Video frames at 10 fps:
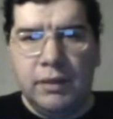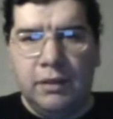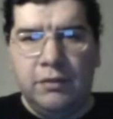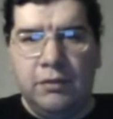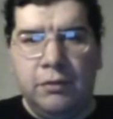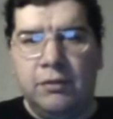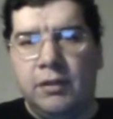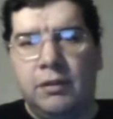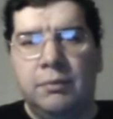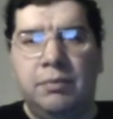And she turns
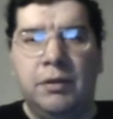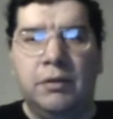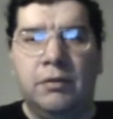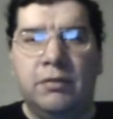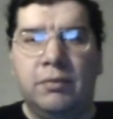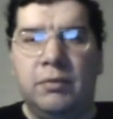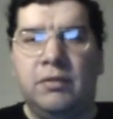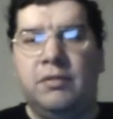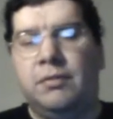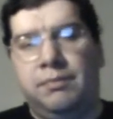on the computers,
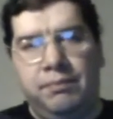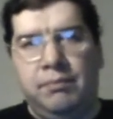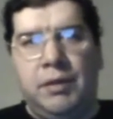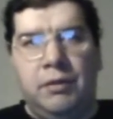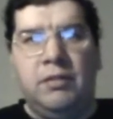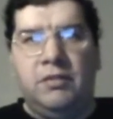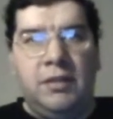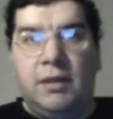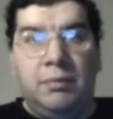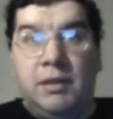which apparently
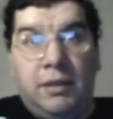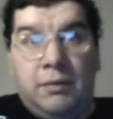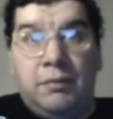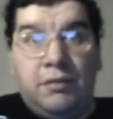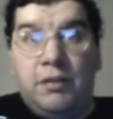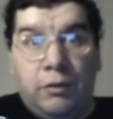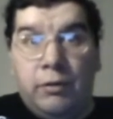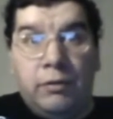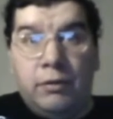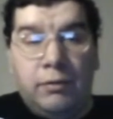she now becomes the
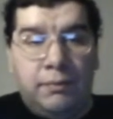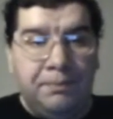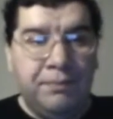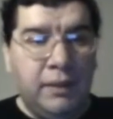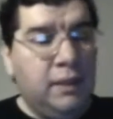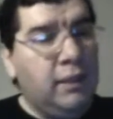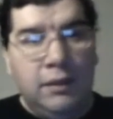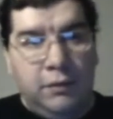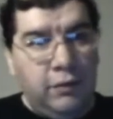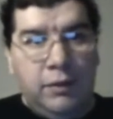Oracle.
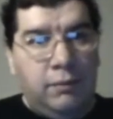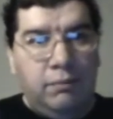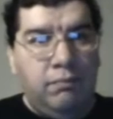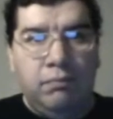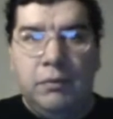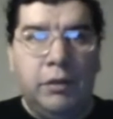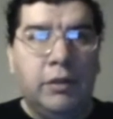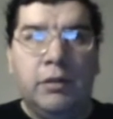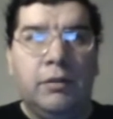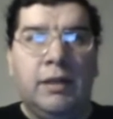So there
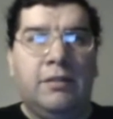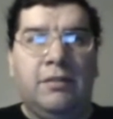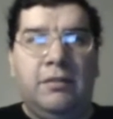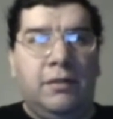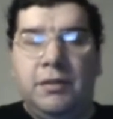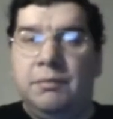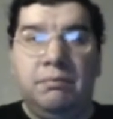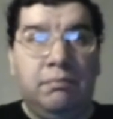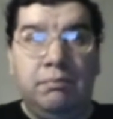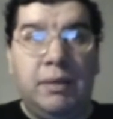you go. That's
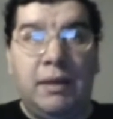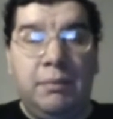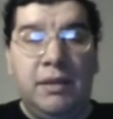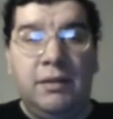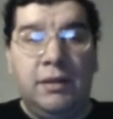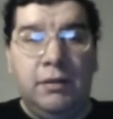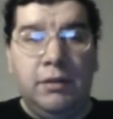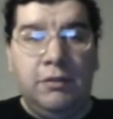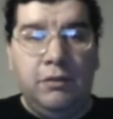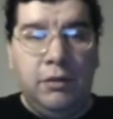um, Batman the
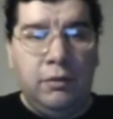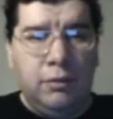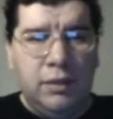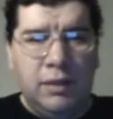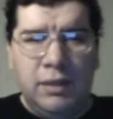Killing Joke.